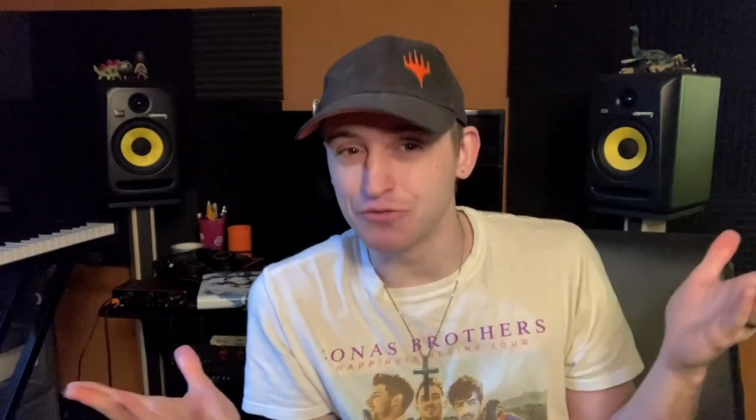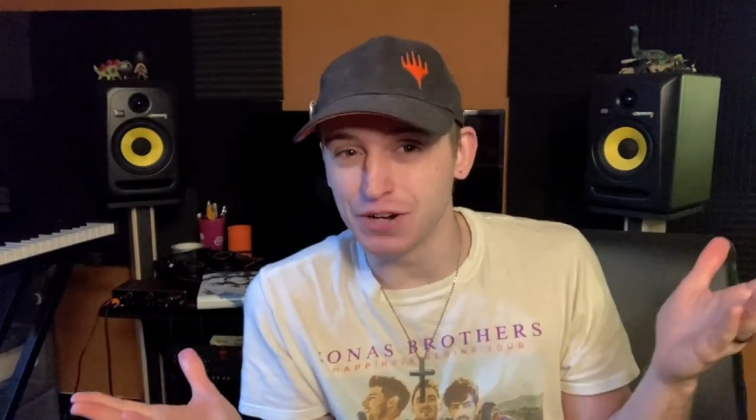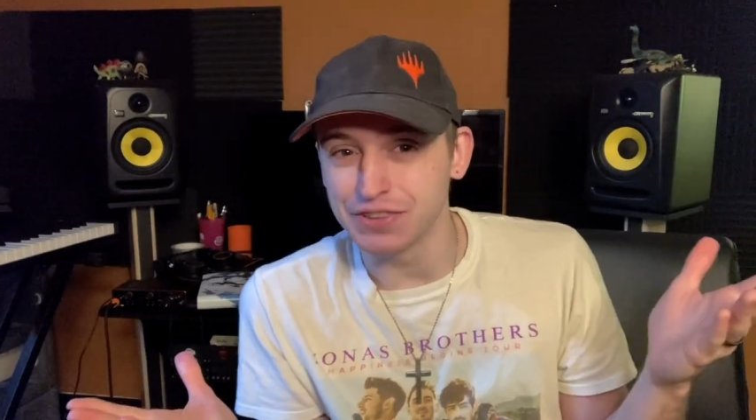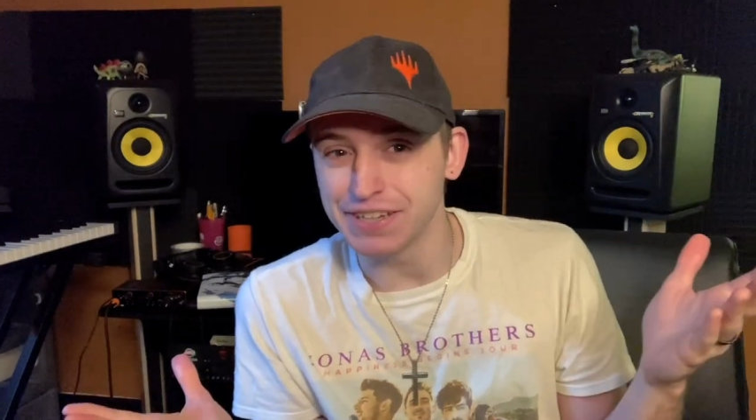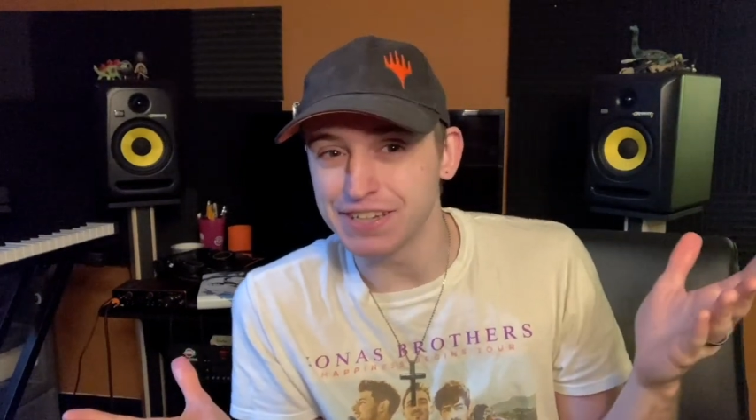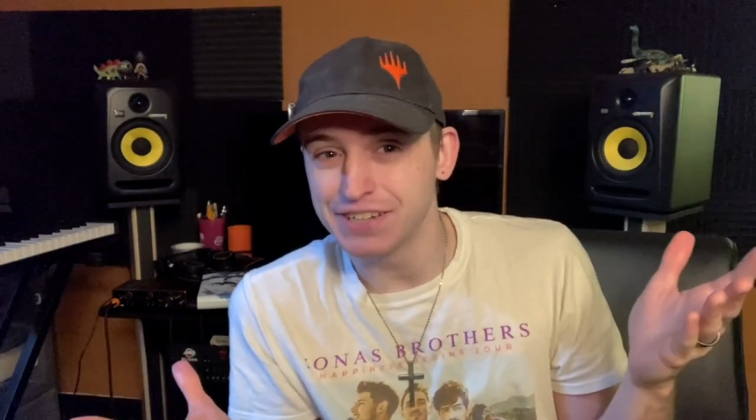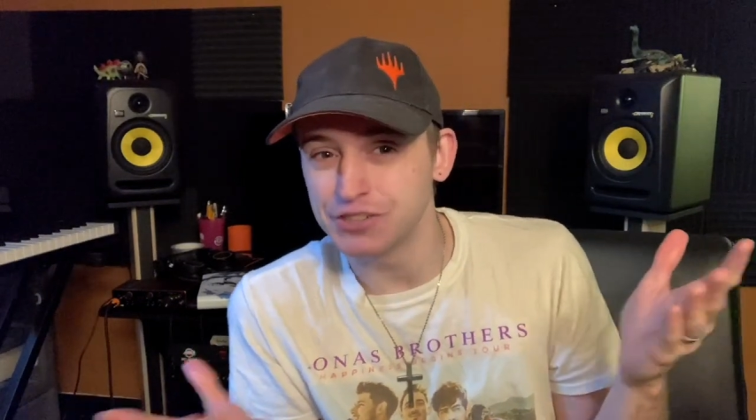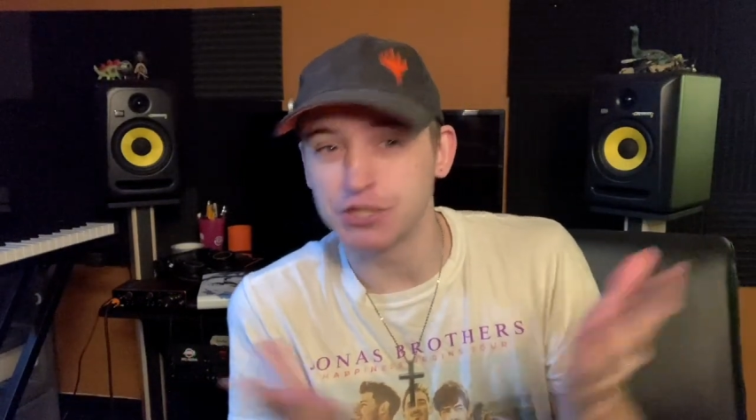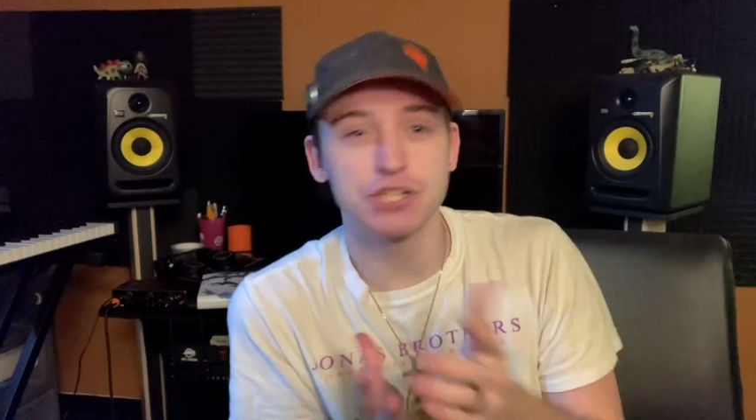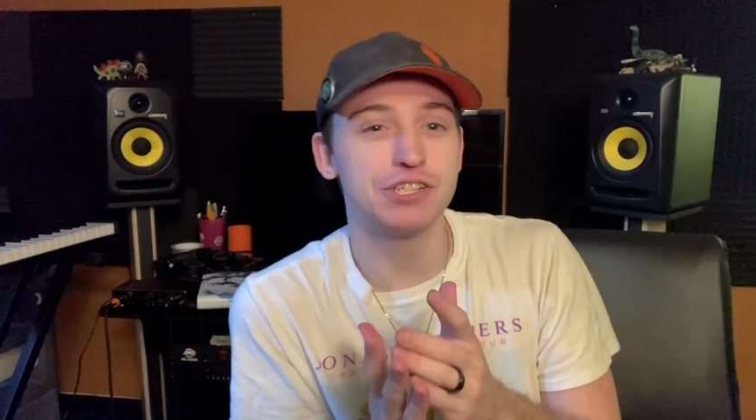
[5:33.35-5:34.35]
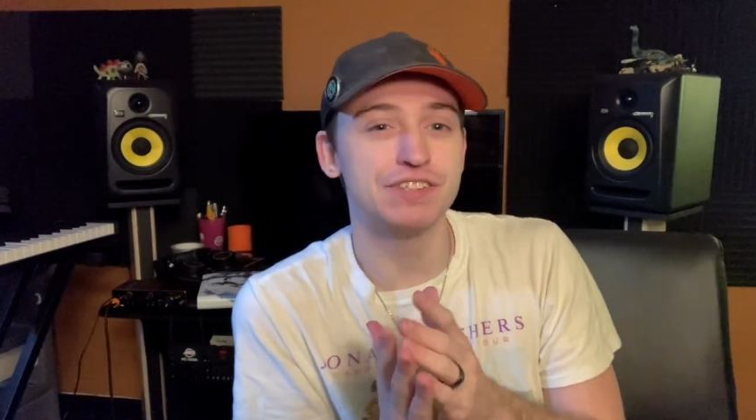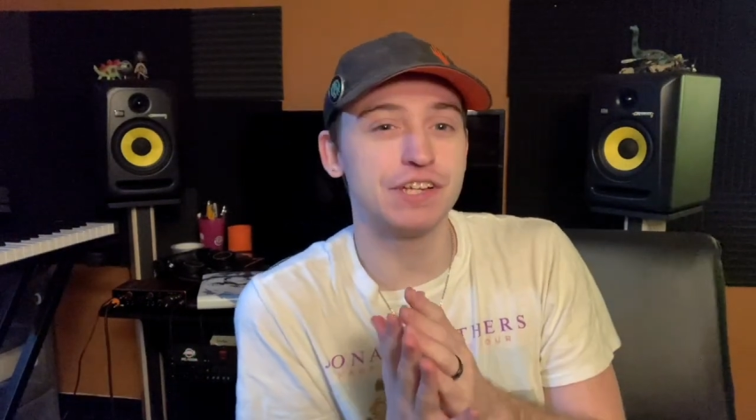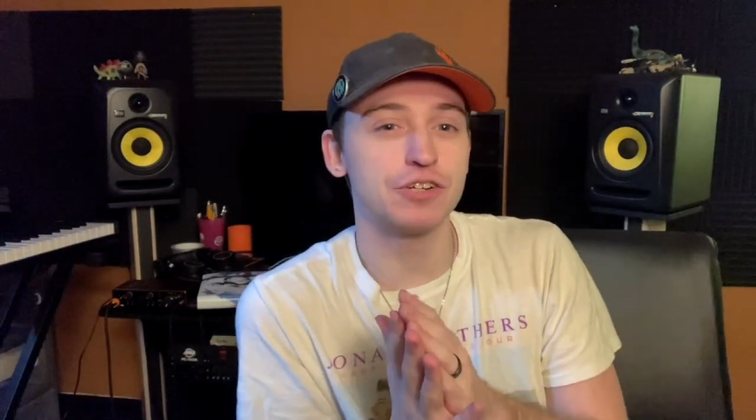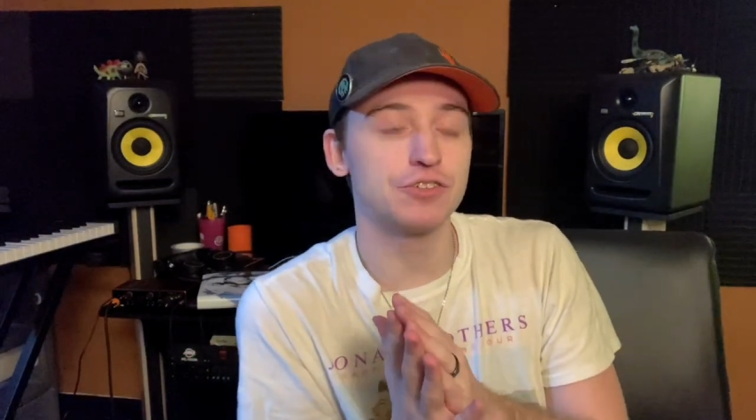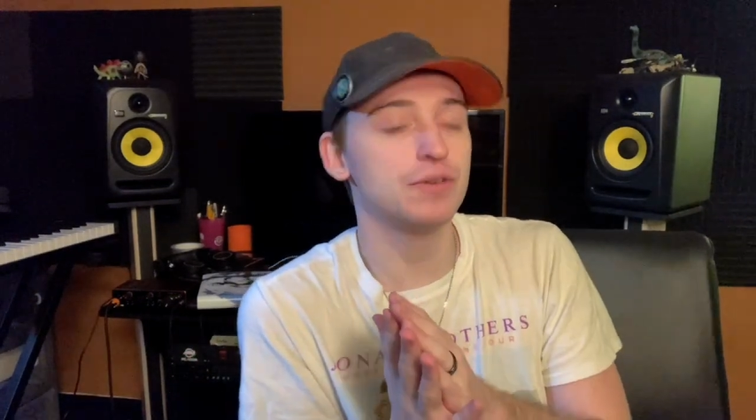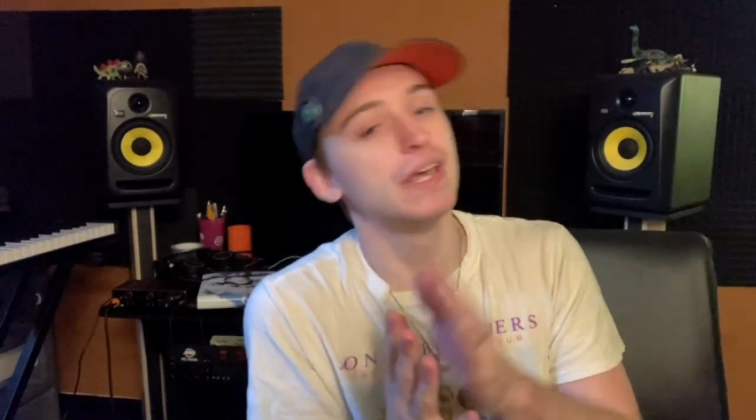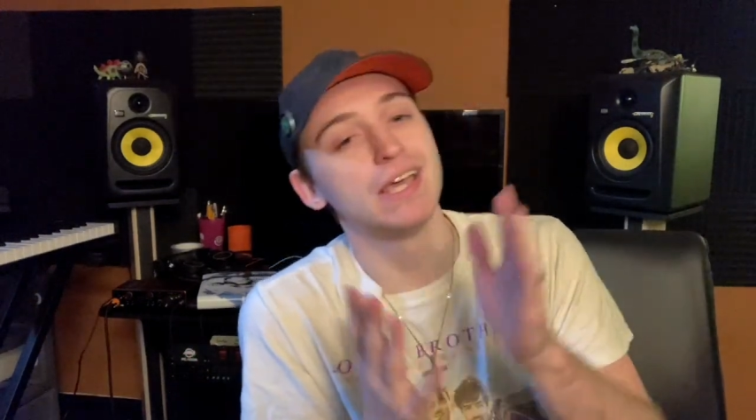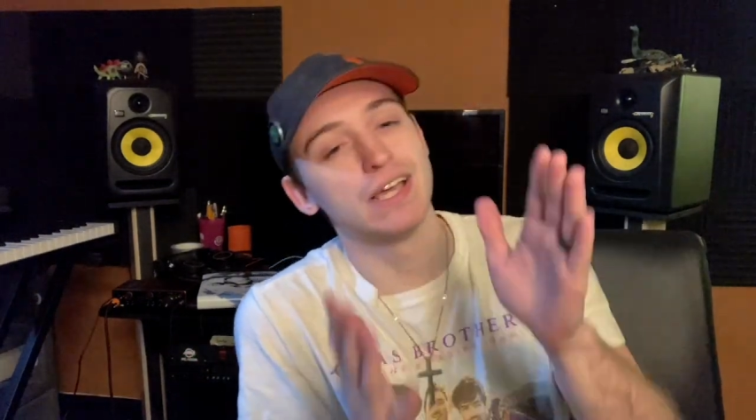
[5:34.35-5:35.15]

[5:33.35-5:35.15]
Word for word: friendly suggestions here soon.